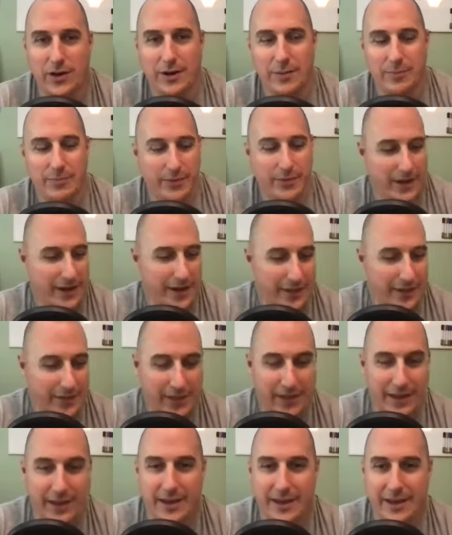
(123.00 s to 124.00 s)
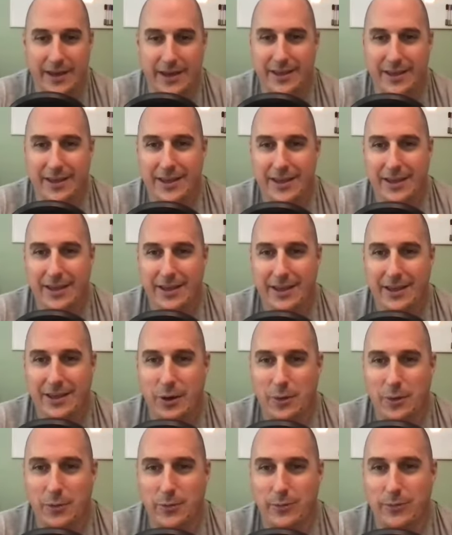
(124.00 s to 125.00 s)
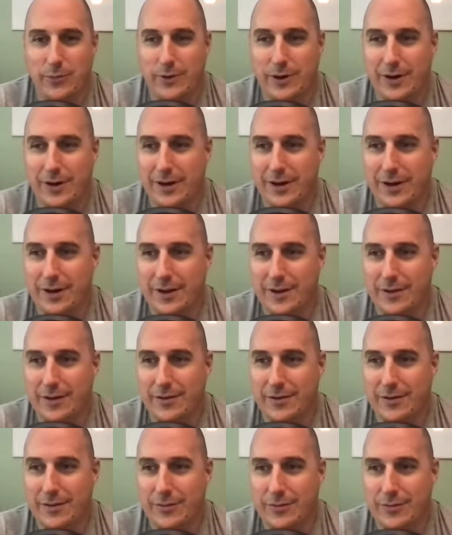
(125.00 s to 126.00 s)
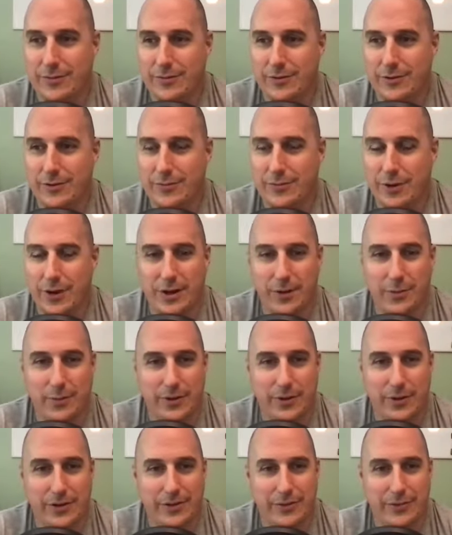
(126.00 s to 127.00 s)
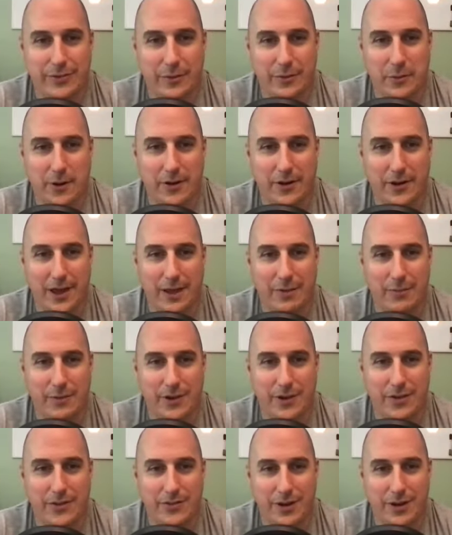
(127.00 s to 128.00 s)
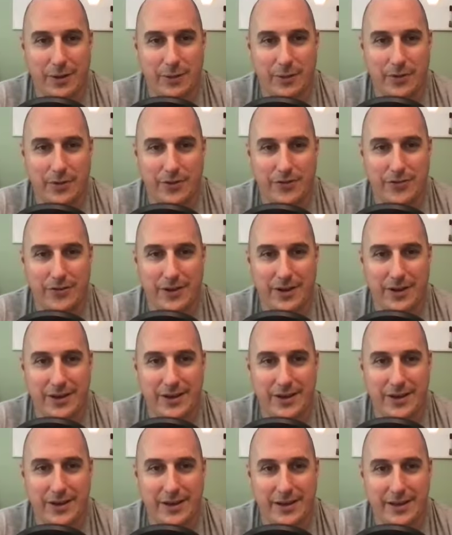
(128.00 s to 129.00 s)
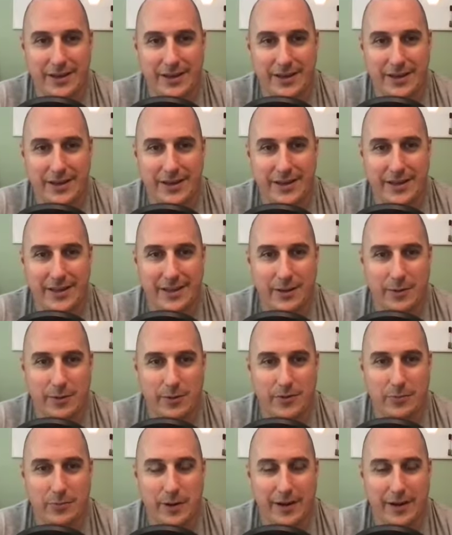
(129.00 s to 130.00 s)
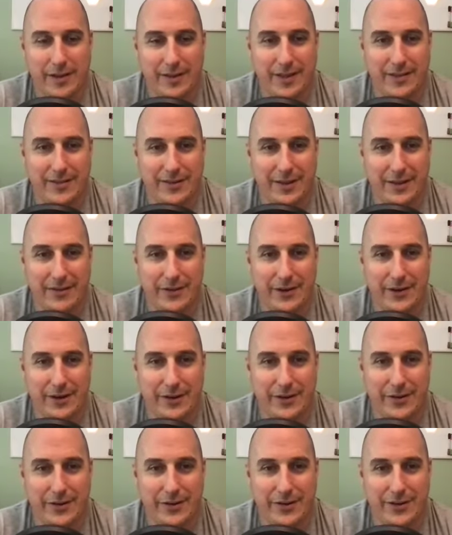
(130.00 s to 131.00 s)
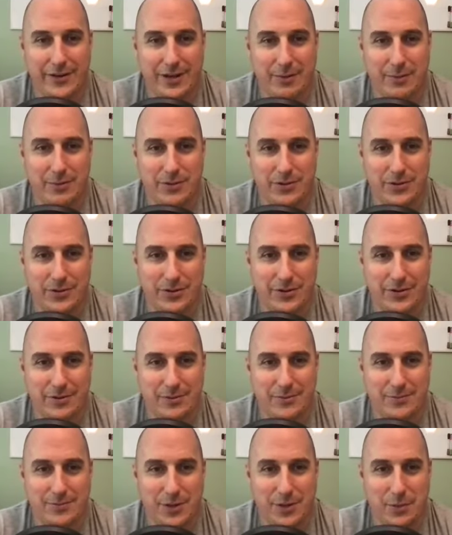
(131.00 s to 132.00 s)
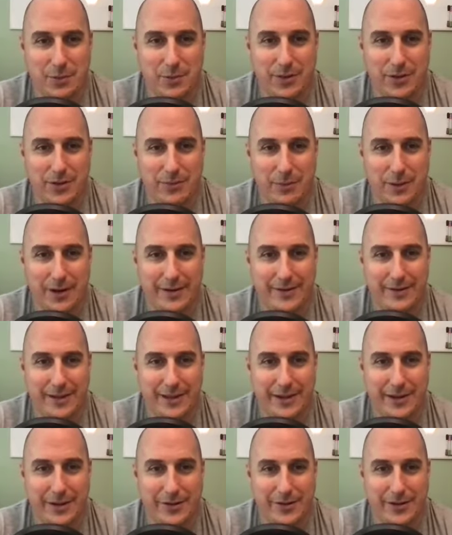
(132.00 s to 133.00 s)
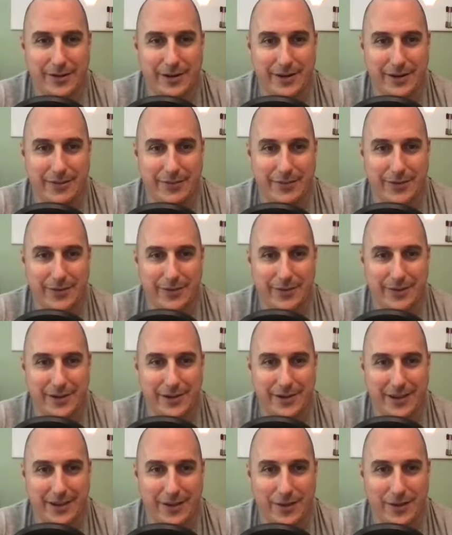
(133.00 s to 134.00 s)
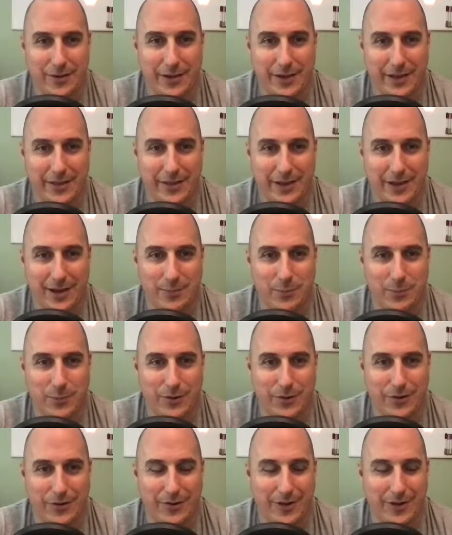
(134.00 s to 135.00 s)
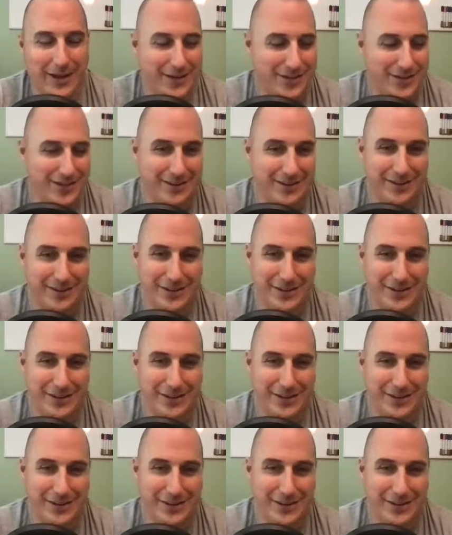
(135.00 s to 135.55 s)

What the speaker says: up there. I think, Rhonda went to the football game yesterday with our son, and they were expecting that 70-degree temperature. And, when there's about a 10-degree difference going in the upward direction,